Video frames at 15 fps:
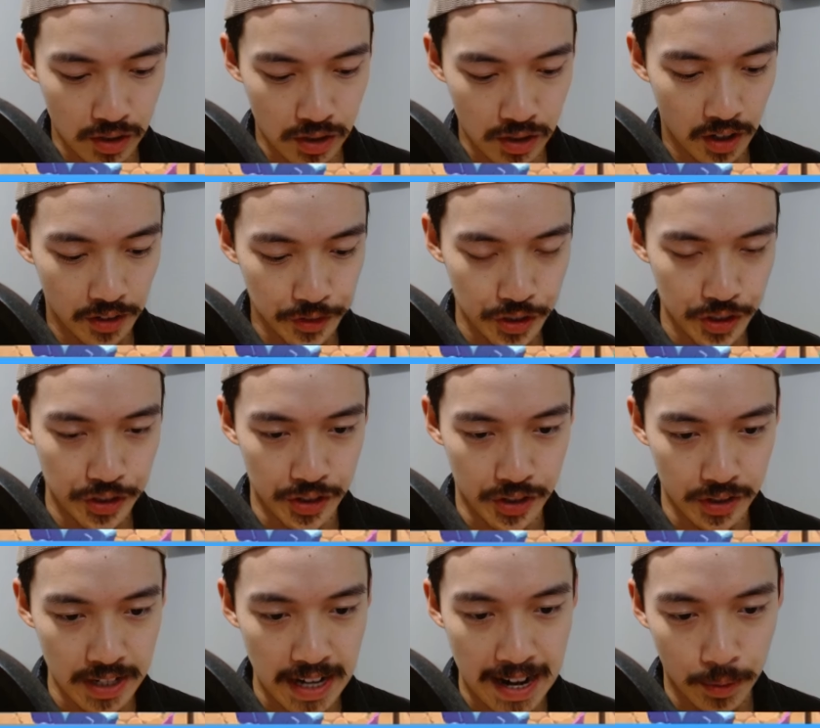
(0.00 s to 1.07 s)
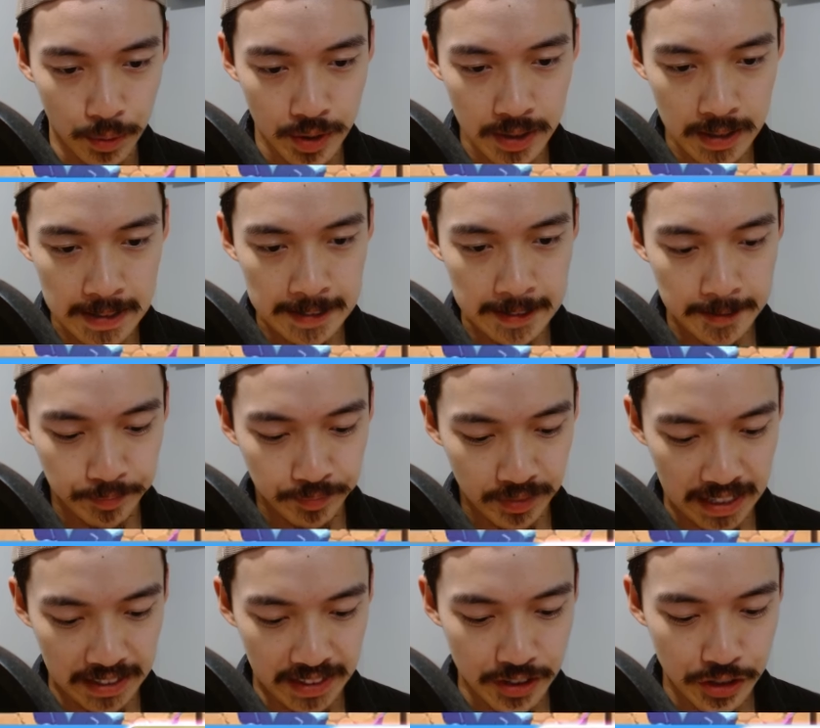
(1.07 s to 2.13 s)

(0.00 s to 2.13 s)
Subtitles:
gets onto your tower. And